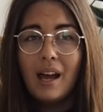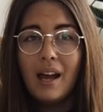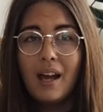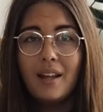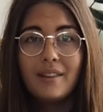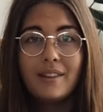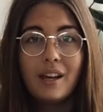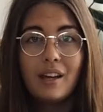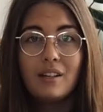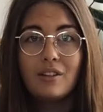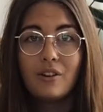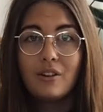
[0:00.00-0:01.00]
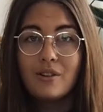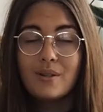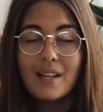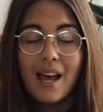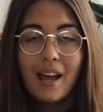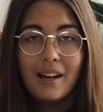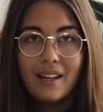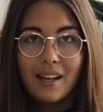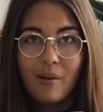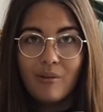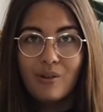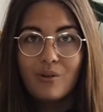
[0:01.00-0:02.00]
and they don't use any
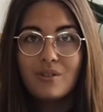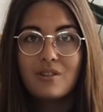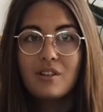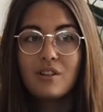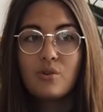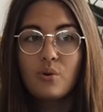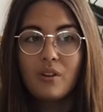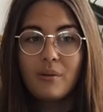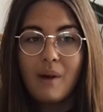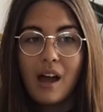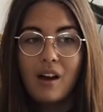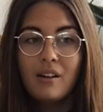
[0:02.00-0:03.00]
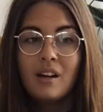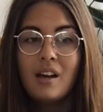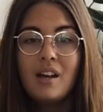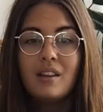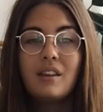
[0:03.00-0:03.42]
chemicals to draw them out.